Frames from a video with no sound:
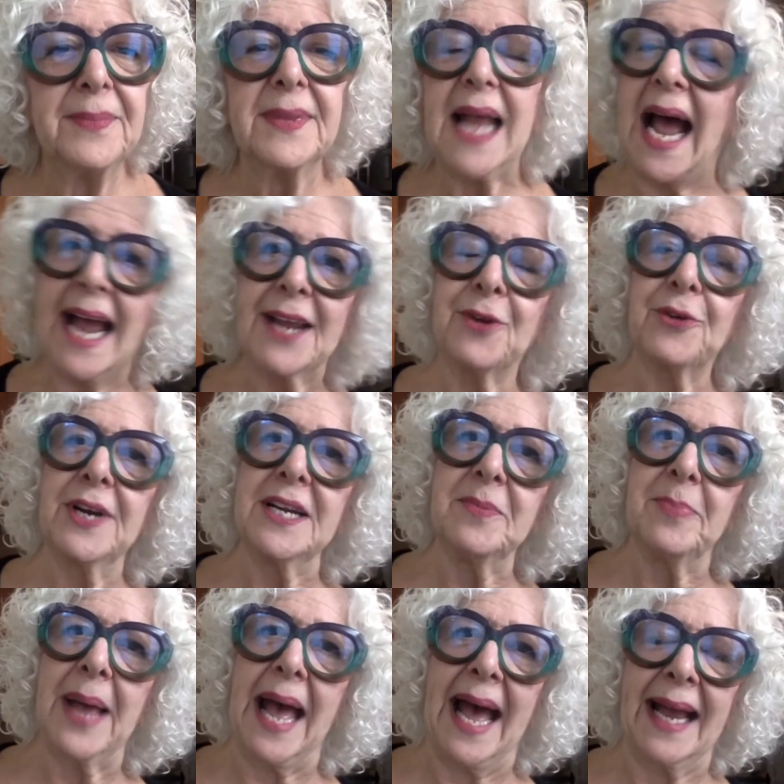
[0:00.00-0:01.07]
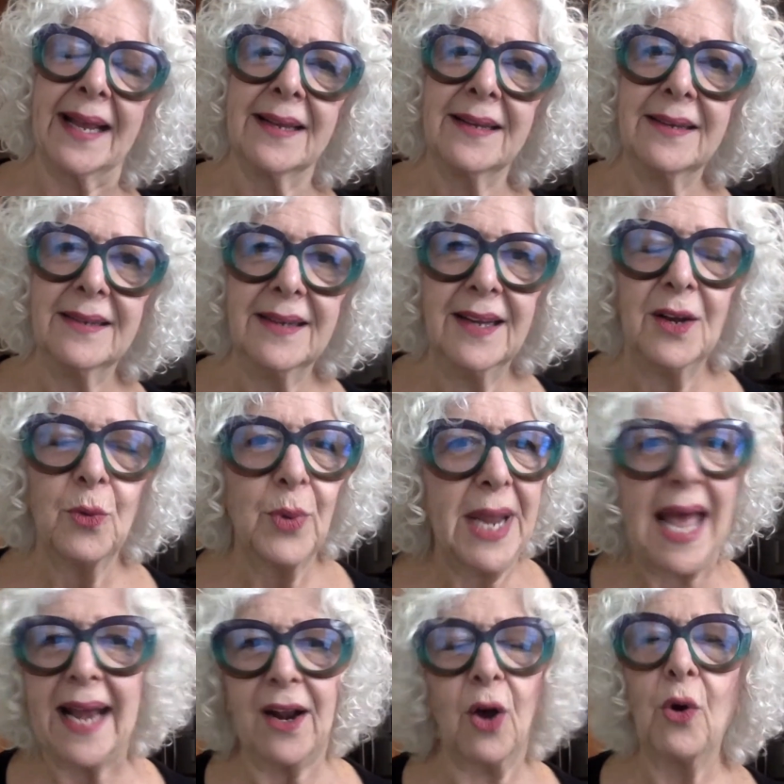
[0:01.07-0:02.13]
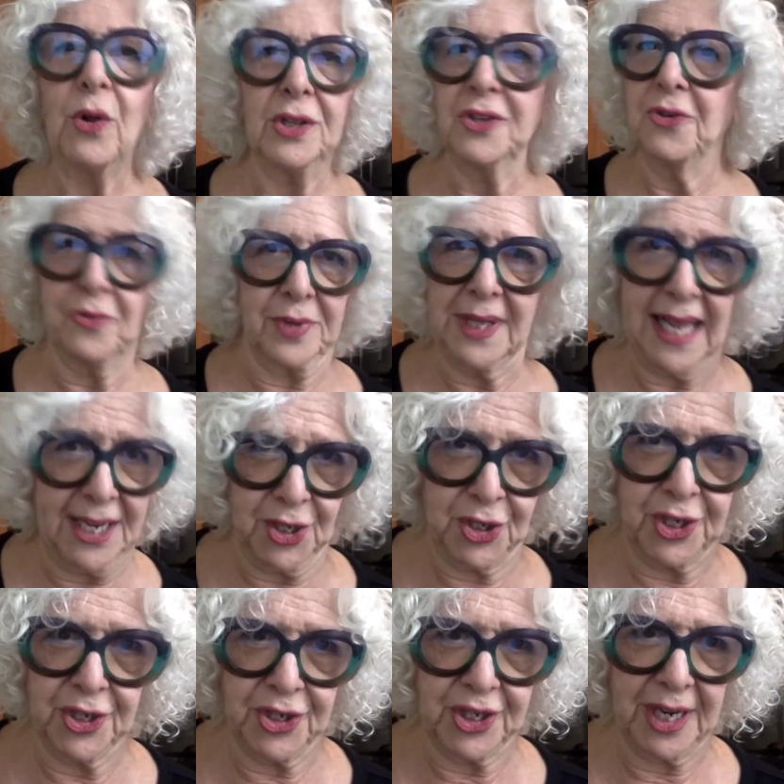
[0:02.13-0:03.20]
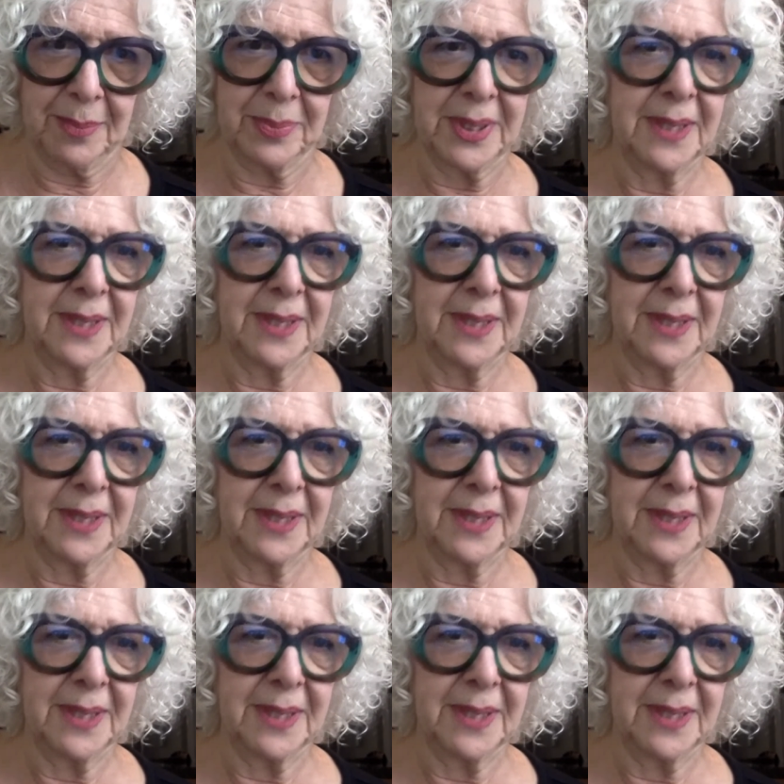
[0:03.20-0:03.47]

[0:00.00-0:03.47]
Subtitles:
I grinned back. We had a whole new relationship.